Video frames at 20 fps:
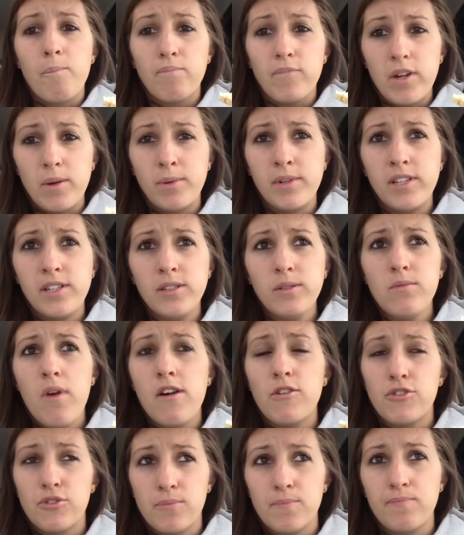I will
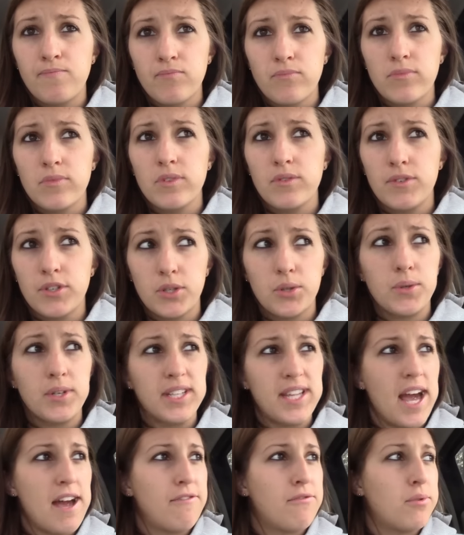
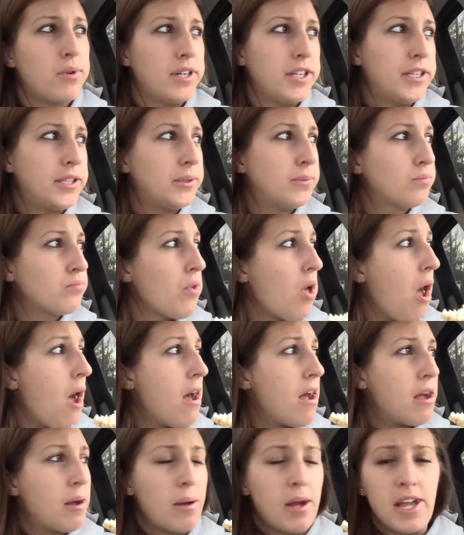record that for you.
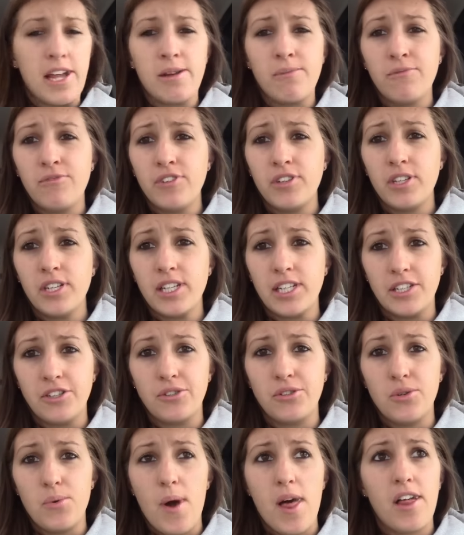I am feeling
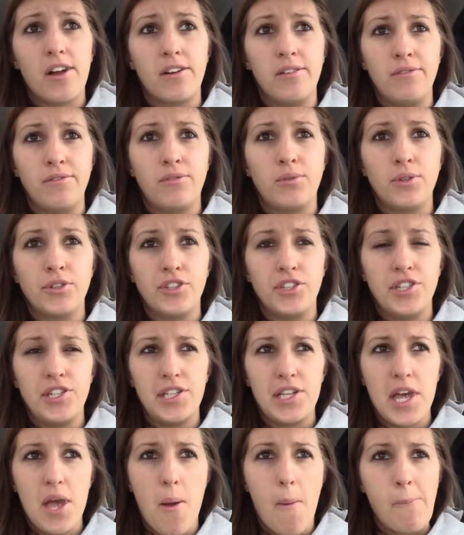under the weather,
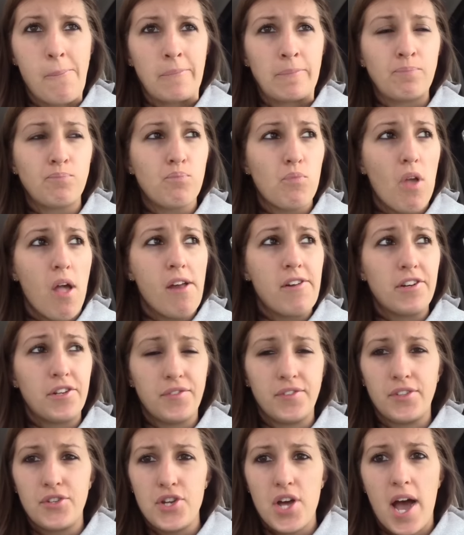unfortunately. Just
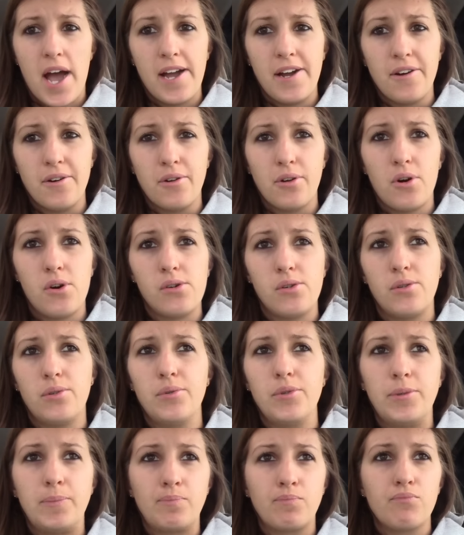feel tired,
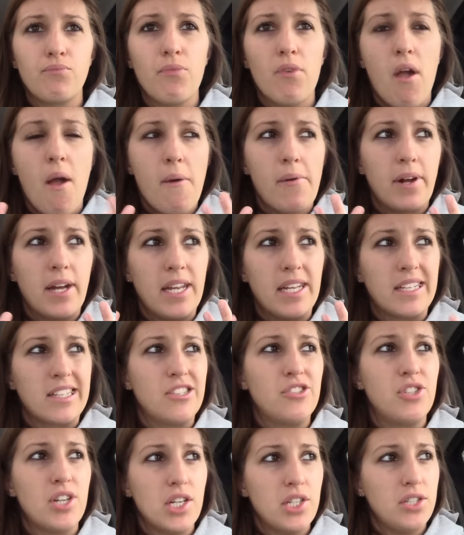cold, kind of
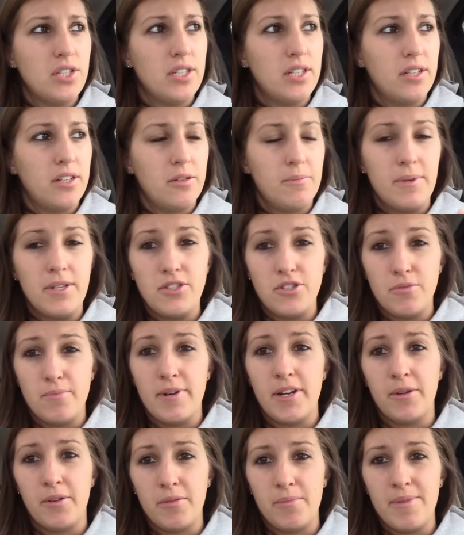congested a little bit, so
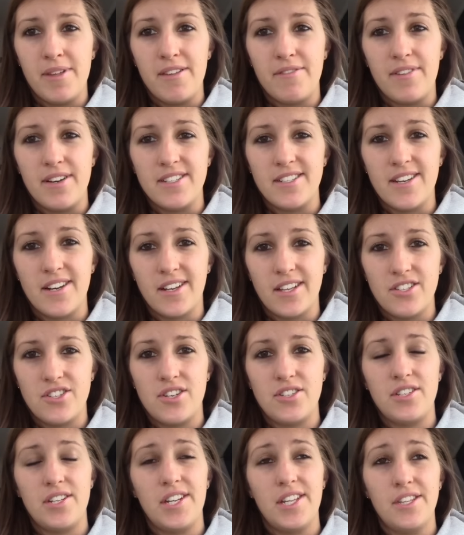bear with me if I sound
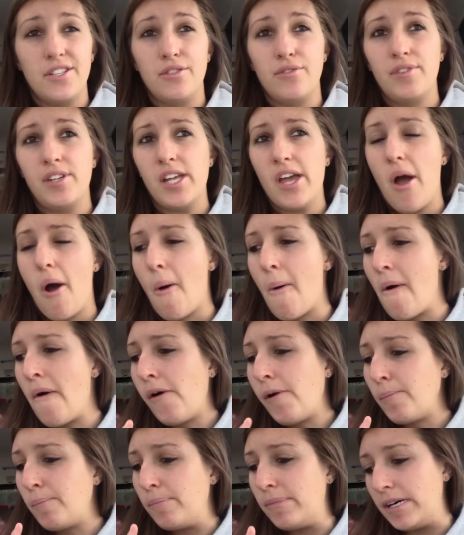congested in this video.
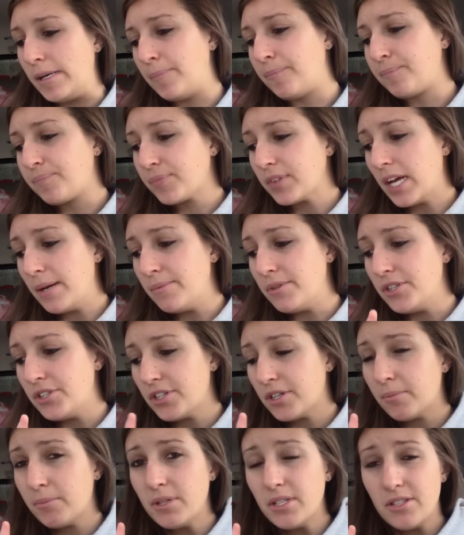But I'm
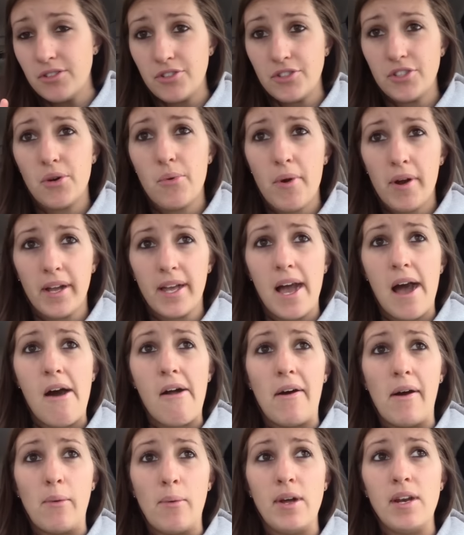determined to still work
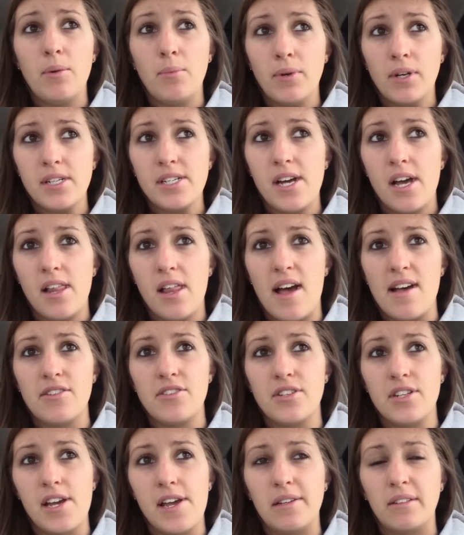out. I went and worked out
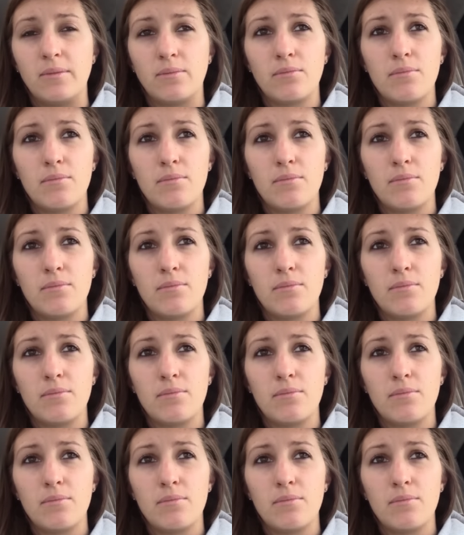last night,